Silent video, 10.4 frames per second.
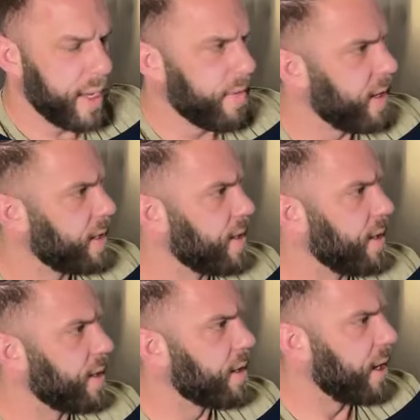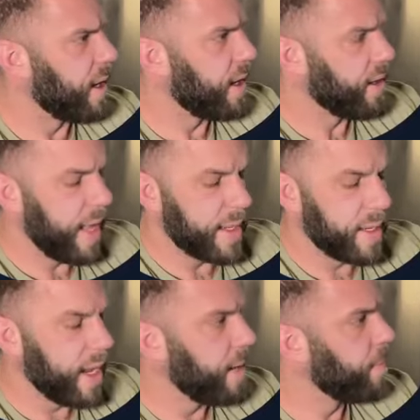give this uh, class
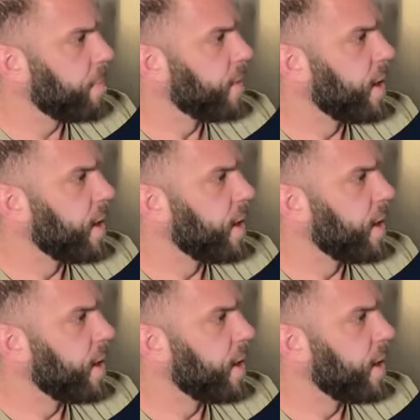name